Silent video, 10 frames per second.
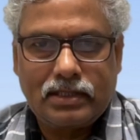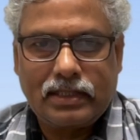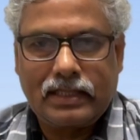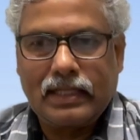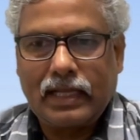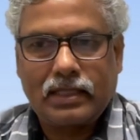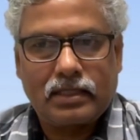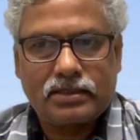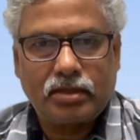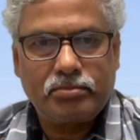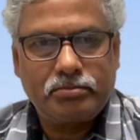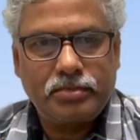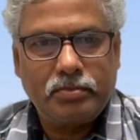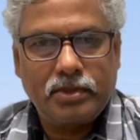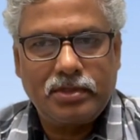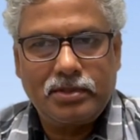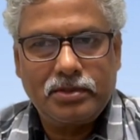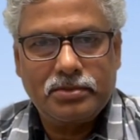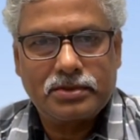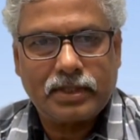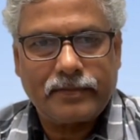like some people use